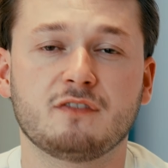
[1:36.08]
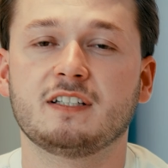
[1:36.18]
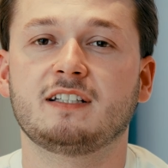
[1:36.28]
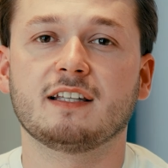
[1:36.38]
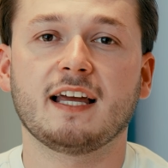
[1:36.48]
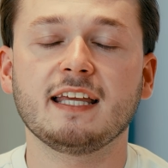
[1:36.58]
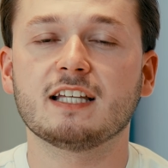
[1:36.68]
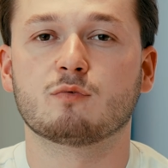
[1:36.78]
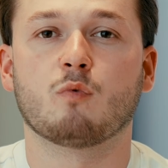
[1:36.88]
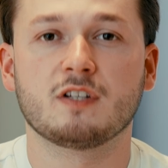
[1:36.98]
if the delay
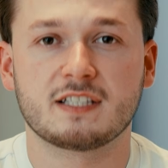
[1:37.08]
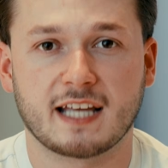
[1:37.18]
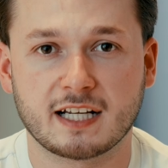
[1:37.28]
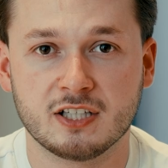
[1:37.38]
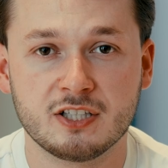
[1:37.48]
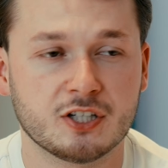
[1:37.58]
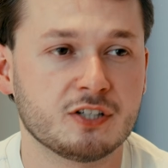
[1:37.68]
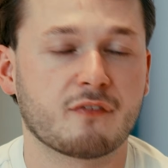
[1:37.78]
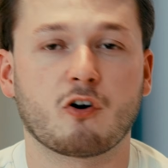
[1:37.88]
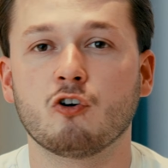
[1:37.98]
is 1 second and
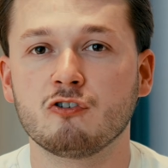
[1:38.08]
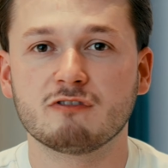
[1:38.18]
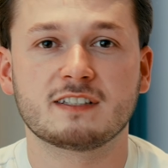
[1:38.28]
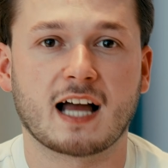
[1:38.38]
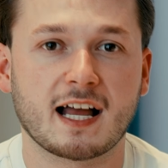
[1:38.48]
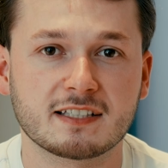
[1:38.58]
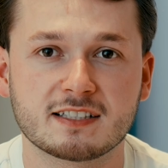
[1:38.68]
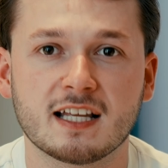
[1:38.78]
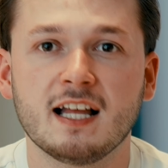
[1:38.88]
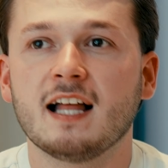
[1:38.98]
you have 100
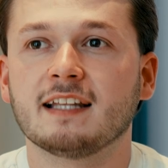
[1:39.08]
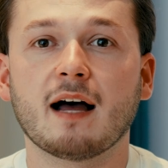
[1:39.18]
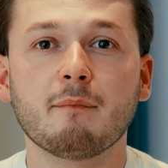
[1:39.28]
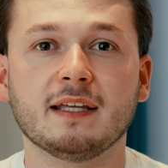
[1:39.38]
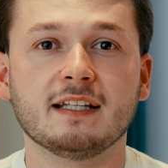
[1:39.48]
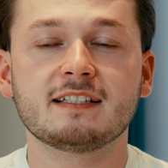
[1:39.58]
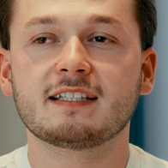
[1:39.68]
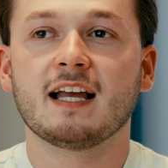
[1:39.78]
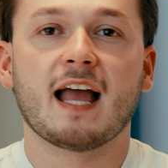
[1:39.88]
tasks, that means